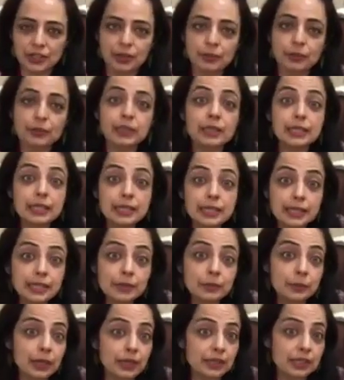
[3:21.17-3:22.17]
Now, the
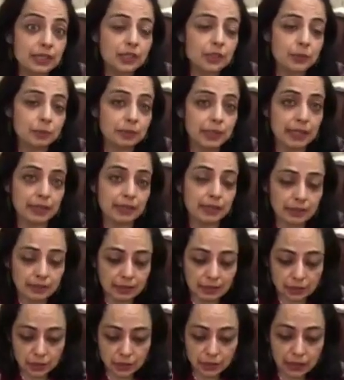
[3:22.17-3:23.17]
disadvantage being
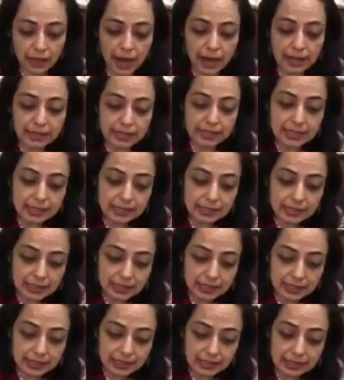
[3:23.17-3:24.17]
that your
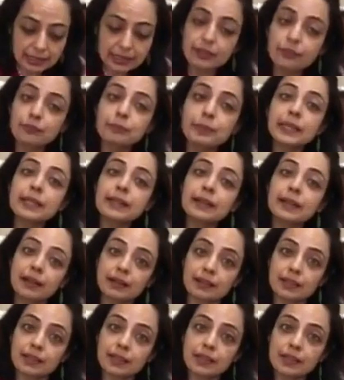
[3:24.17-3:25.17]
adjacent teeth have been
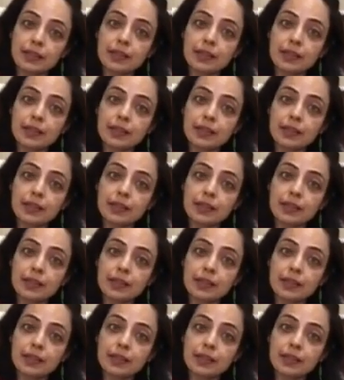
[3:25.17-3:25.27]
cut.